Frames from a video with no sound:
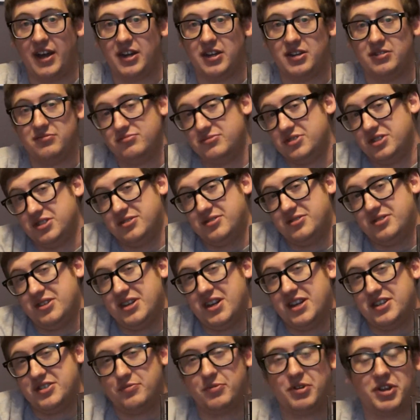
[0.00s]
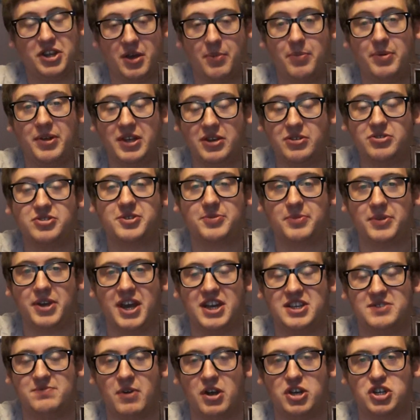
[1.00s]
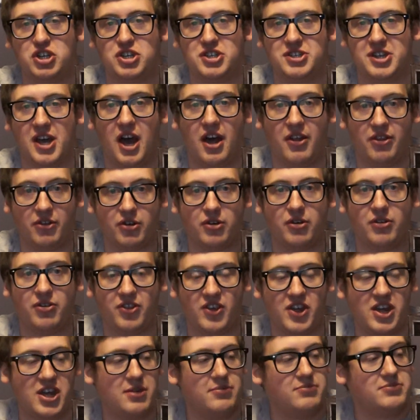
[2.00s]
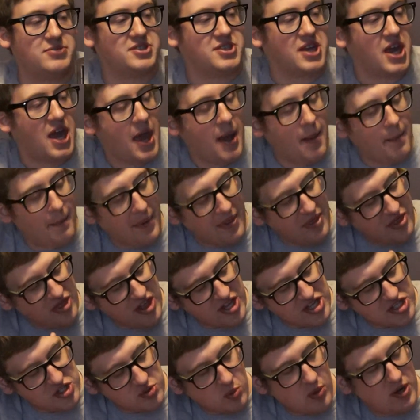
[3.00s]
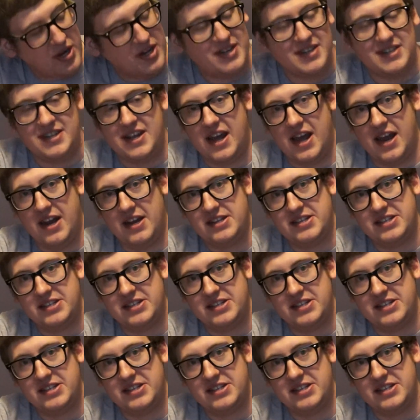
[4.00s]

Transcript: It just it doesn't really appeal to me as much as other themes, but this one did.